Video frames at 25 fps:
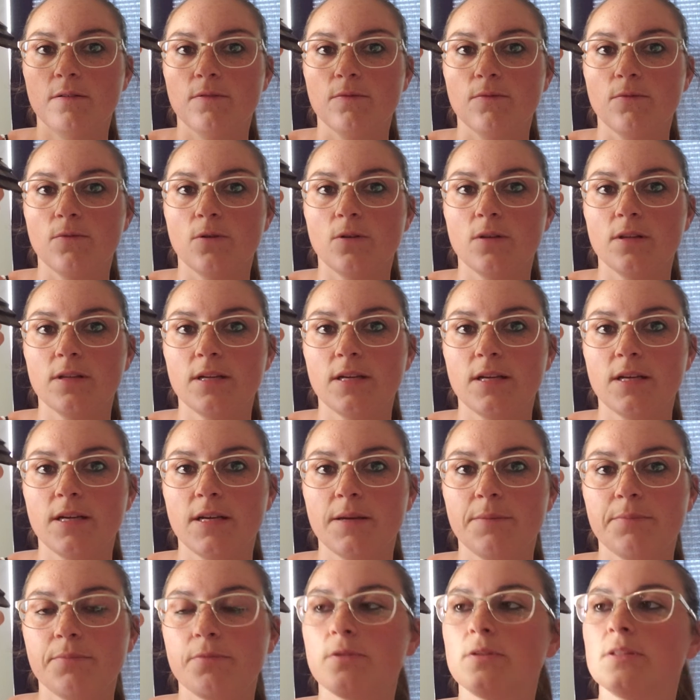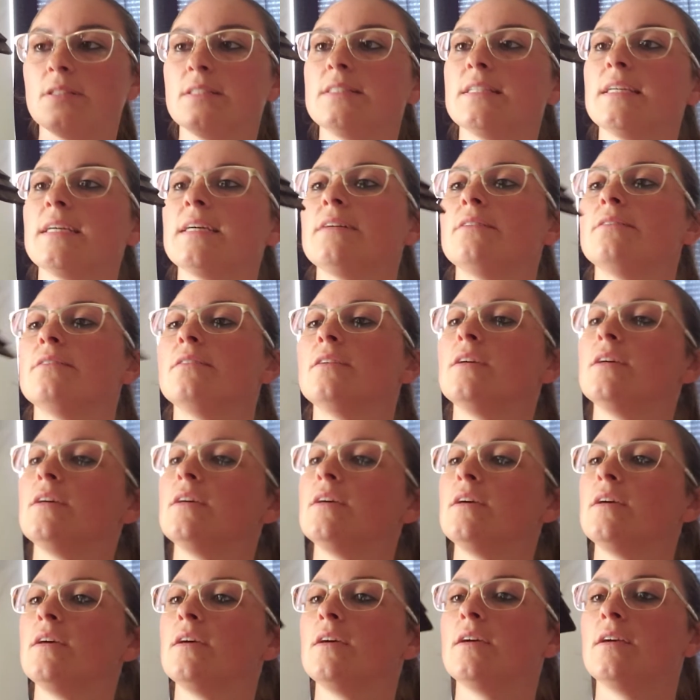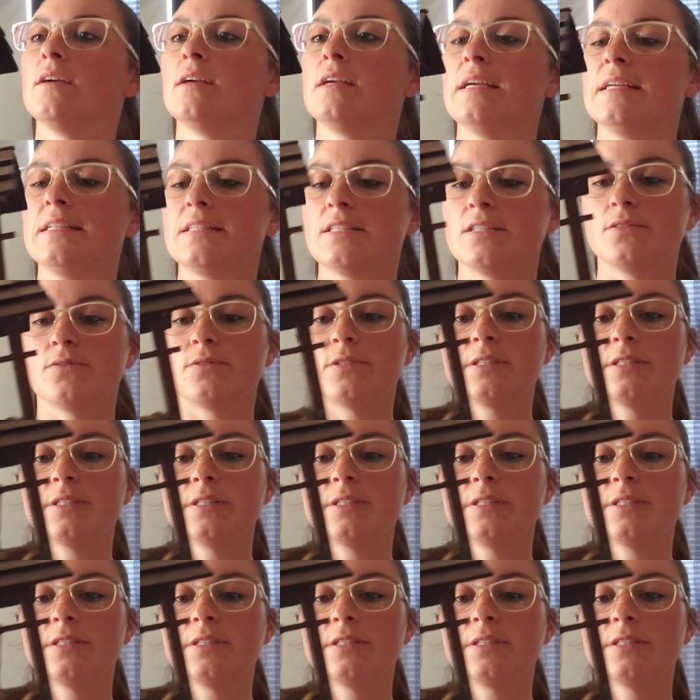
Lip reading: roll it up, roll it down. It's in